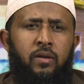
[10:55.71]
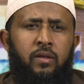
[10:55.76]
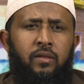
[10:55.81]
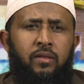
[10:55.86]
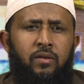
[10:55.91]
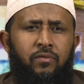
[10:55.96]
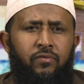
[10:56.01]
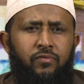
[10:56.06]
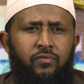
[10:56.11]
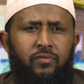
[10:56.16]

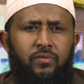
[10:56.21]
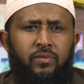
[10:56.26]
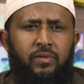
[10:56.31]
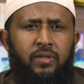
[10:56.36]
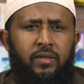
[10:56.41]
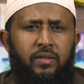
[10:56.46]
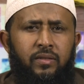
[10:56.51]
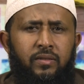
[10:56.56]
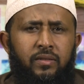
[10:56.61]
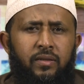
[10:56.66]

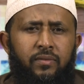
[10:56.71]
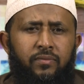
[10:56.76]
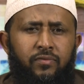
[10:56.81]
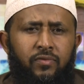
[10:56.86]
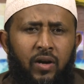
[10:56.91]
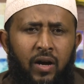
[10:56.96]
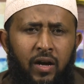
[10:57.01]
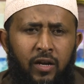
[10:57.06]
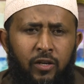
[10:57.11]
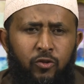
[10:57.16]
the
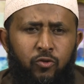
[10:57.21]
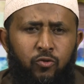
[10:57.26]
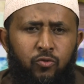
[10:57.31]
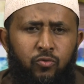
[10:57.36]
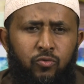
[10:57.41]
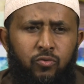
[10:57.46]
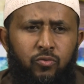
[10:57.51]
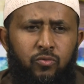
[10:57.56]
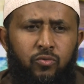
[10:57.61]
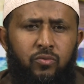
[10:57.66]

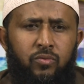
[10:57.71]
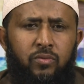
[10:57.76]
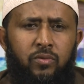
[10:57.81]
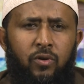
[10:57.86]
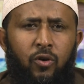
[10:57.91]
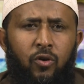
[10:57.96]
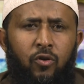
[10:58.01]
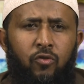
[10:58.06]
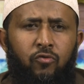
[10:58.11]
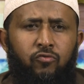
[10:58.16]
value
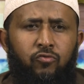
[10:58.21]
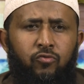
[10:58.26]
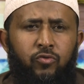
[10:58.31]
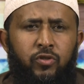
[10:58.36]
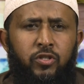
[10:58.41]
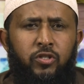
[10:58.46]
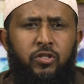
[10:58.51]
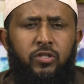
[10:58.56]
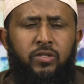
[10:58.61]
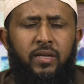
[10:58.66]
of
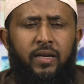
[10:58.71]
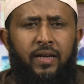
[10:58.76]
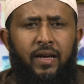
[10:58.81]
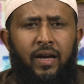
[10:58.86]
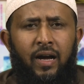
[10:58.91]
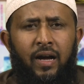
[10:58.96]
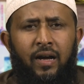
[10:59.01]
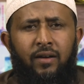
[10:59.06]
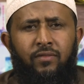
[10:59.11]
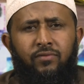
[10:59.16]
which they
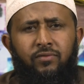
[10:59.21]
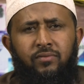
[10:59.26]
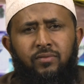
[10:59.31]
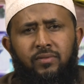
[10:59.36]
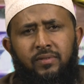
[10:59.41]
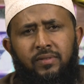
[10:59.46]
have